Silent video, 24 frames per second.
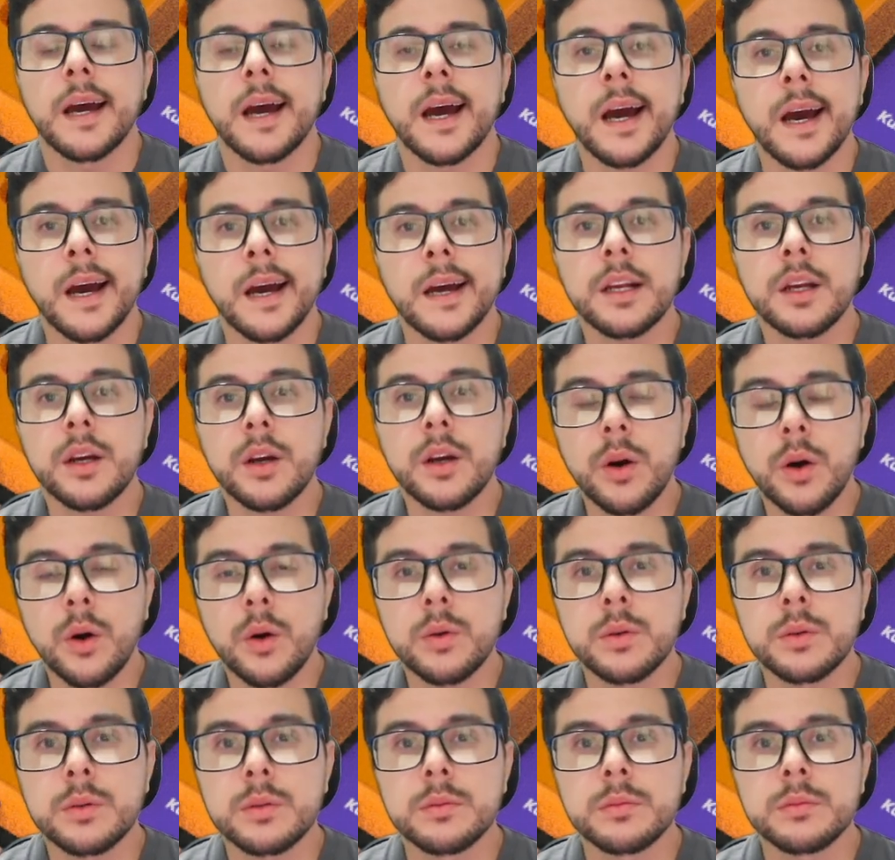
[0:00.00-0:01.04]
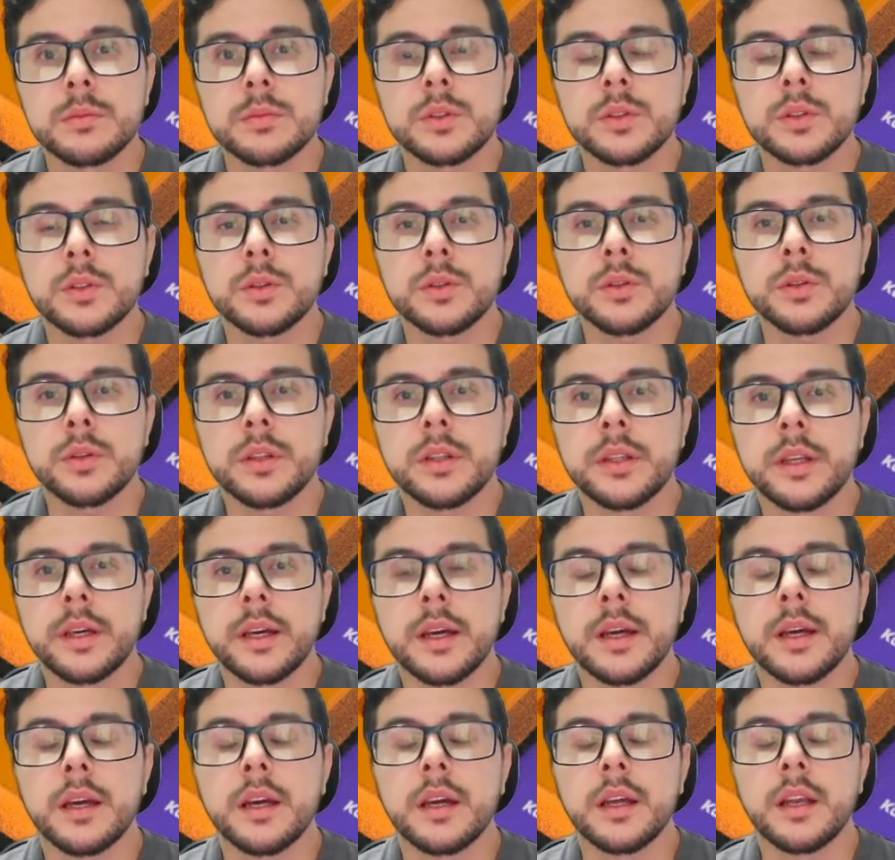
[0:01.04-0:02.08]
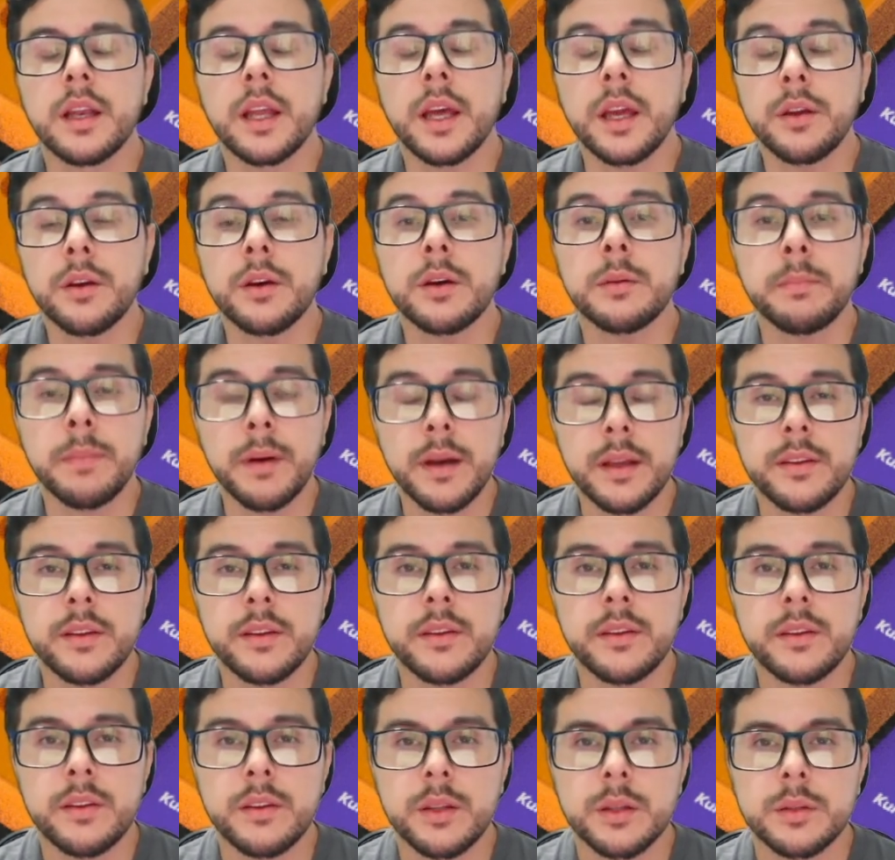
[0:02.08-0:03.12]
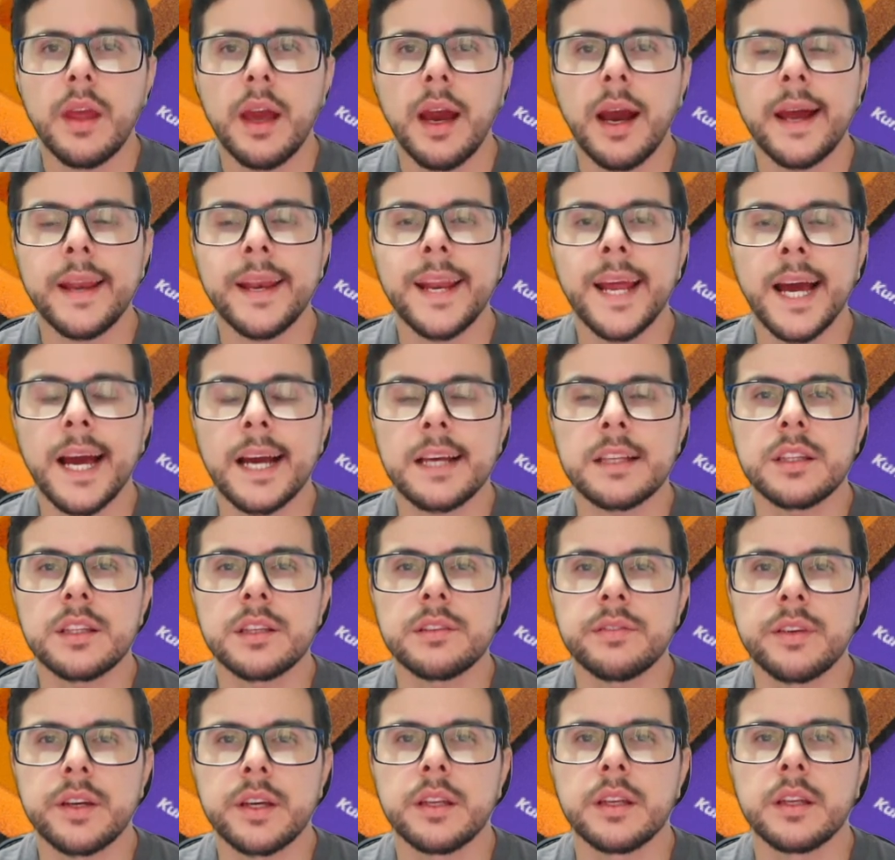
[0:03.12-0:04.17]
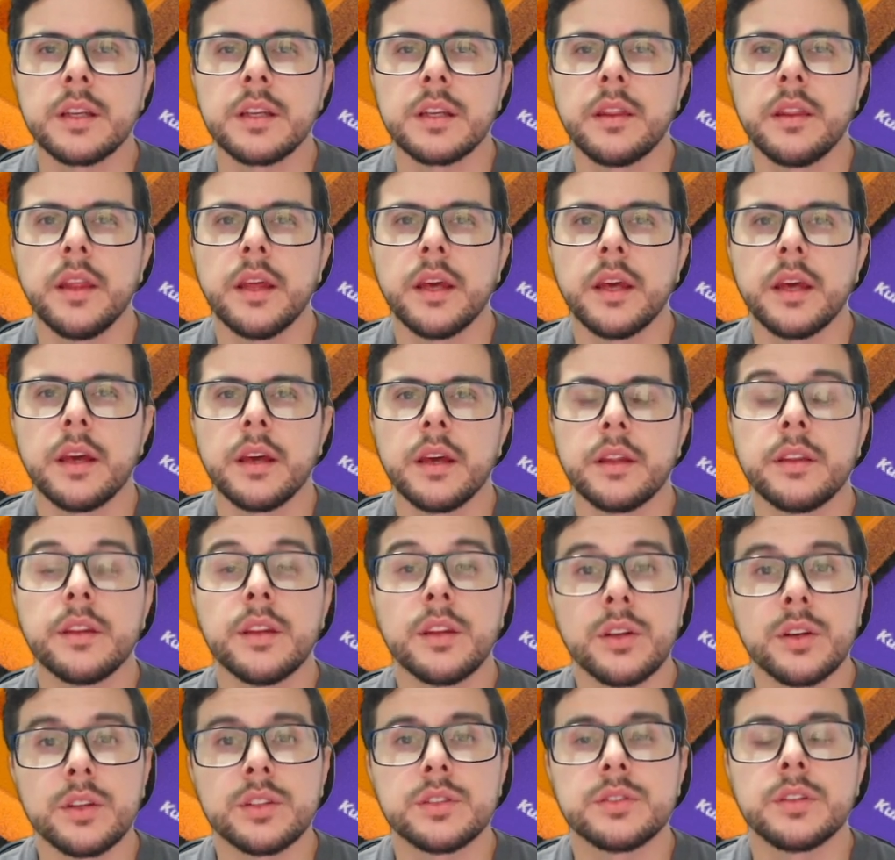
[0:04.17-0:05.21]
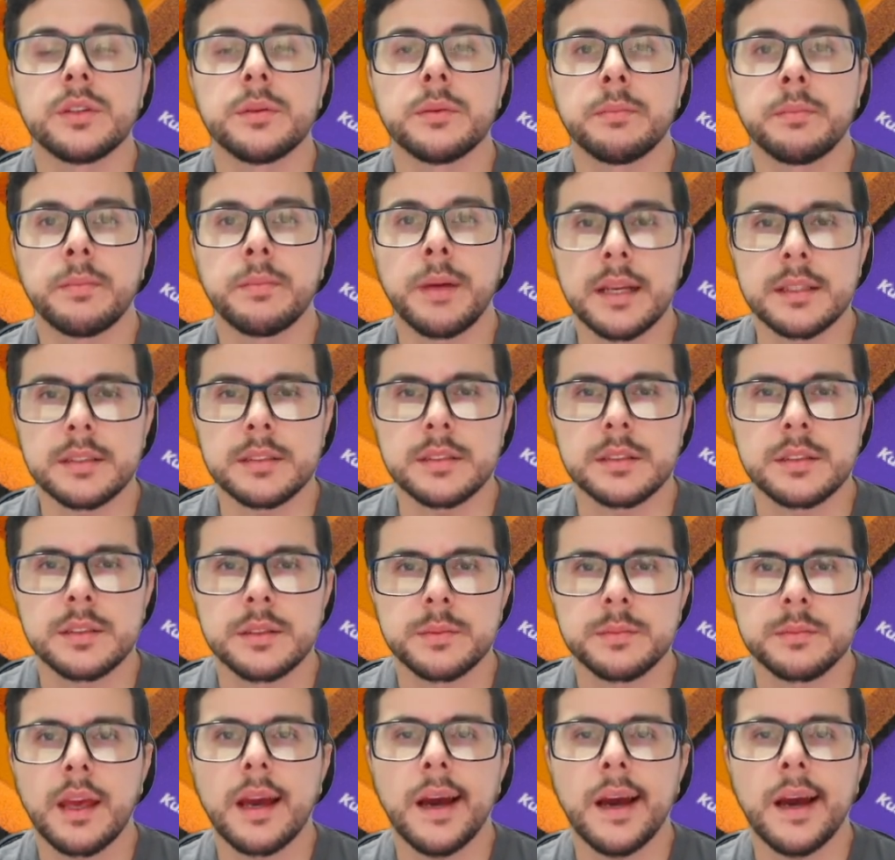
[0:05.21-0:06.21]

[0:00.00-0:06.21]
and go to the layer passes and activate the denoiser passes